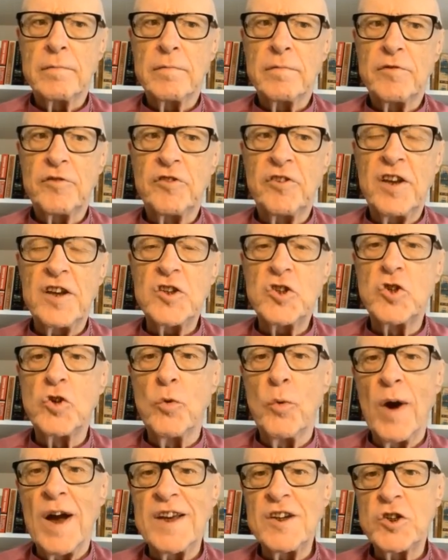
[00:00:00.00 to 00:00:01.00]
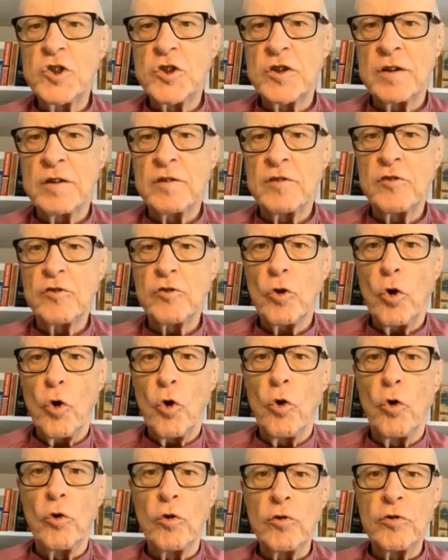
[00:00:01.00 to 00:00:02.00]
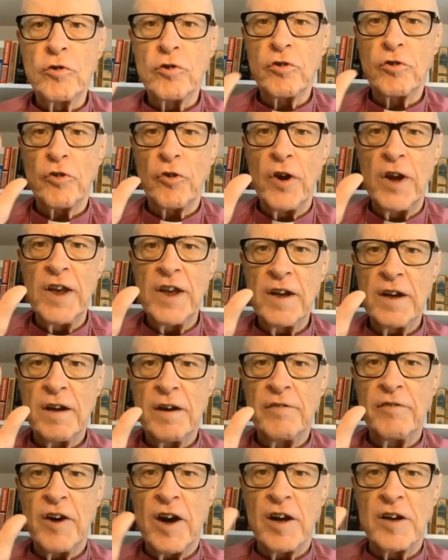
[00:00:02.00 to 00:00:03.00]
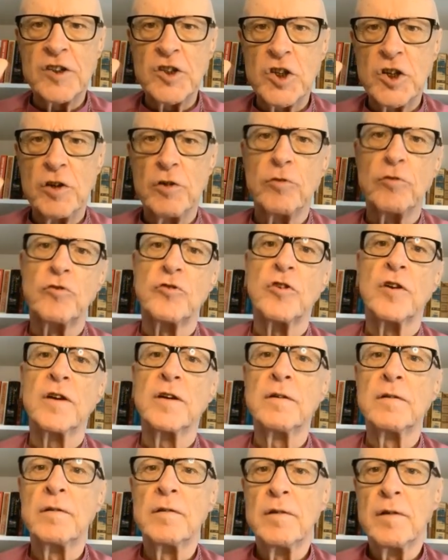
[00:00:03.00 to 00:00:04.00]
situations, all three of our children